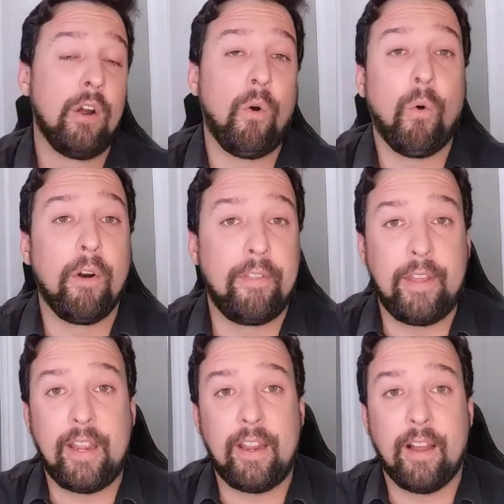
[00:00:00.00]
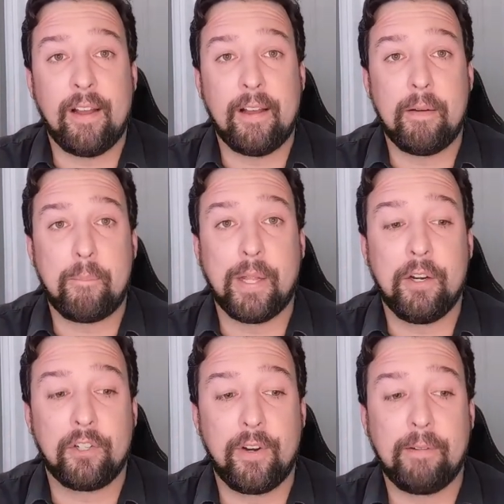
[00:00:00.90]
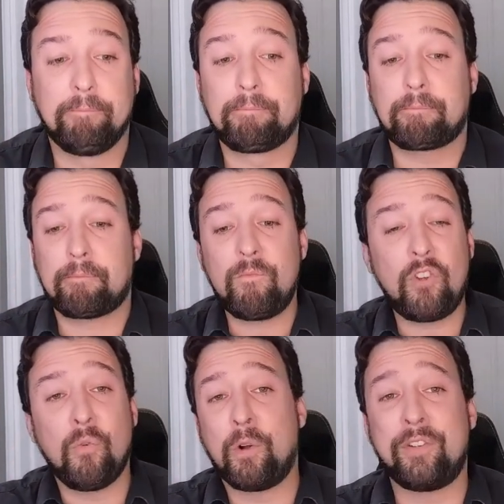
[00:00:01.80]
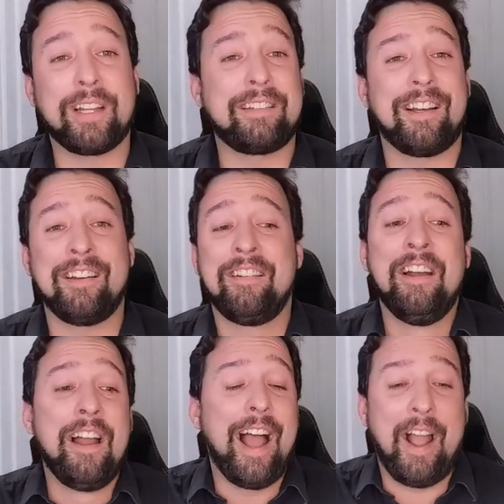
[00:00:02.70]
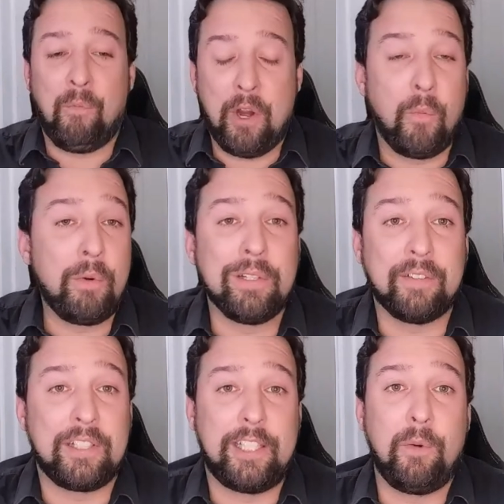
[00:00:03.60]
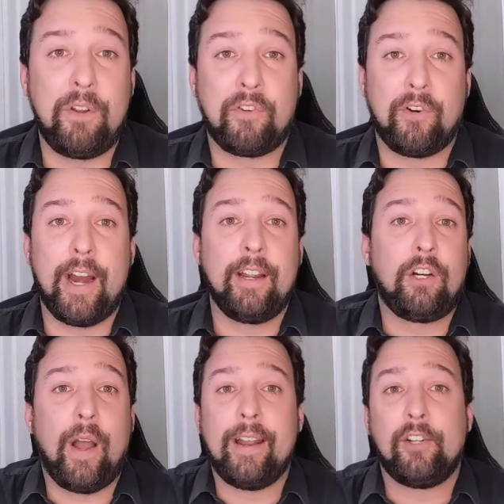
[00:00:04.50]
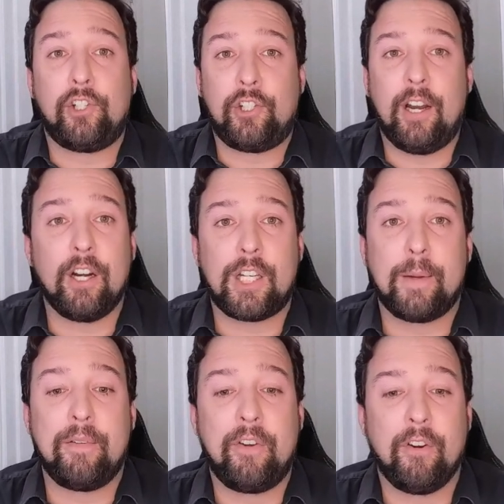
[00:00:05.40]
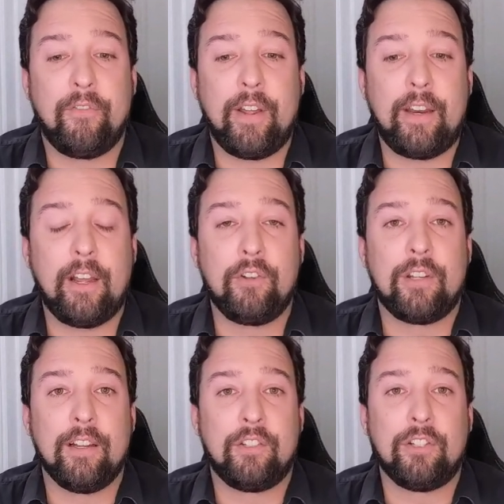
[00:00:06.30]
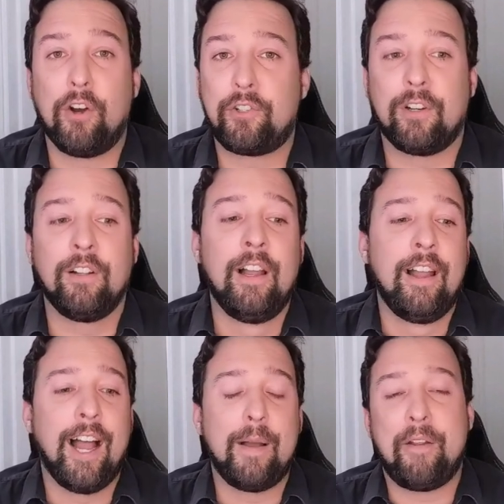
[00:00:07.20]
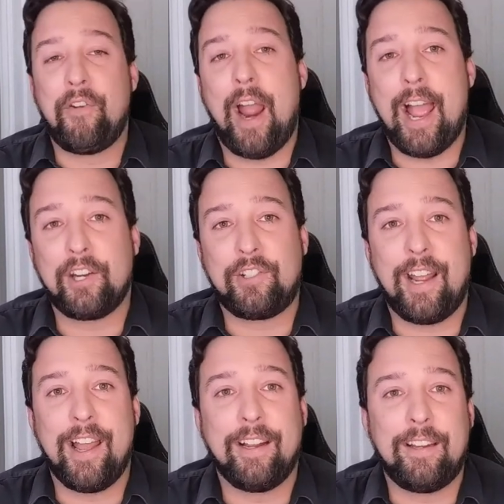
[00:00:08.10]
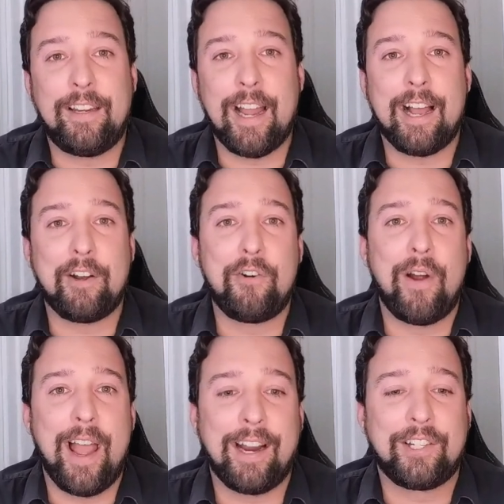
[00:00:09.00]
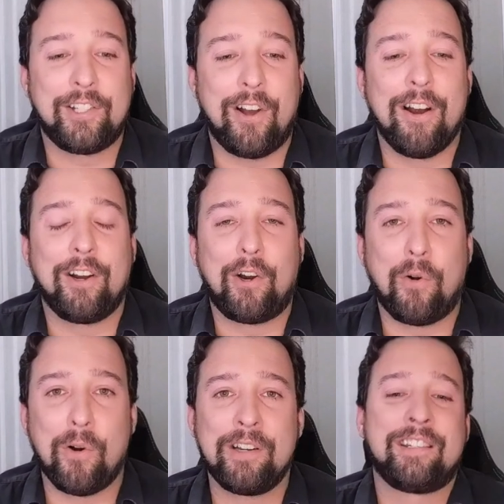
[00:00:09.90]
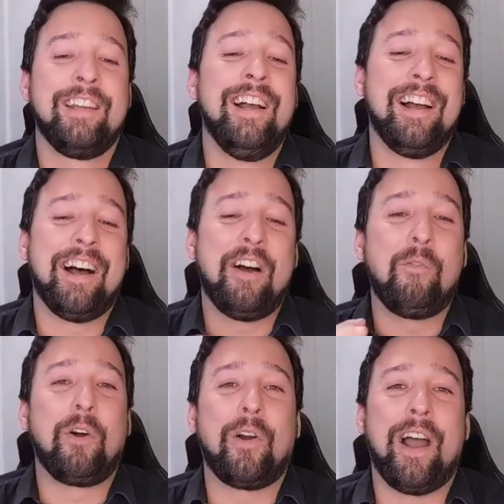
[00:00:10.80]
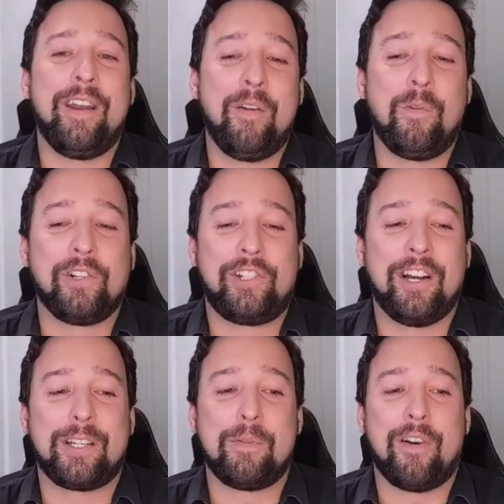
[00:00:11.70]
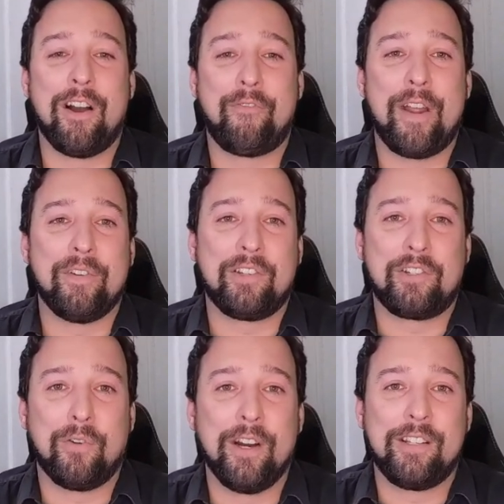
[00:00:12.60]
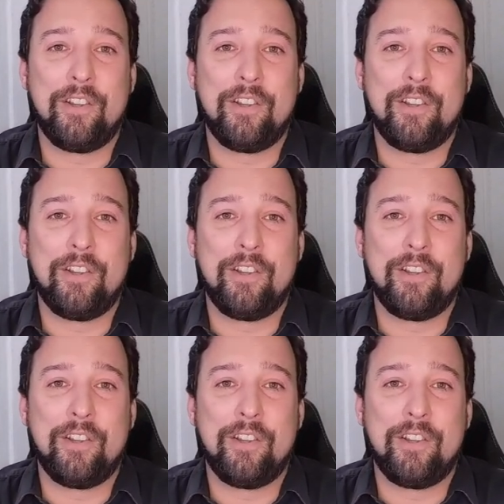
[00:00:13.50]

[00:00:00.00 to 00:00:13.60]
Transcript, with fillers: or the uh, Blender screen. Once you got it done, you know, we would love to see what you've created. Go ahead and share some of your videos on social. Uh, if you hashtag Yahoo XR course, uh, we'll go ahead and we'll share some of our favorite stories that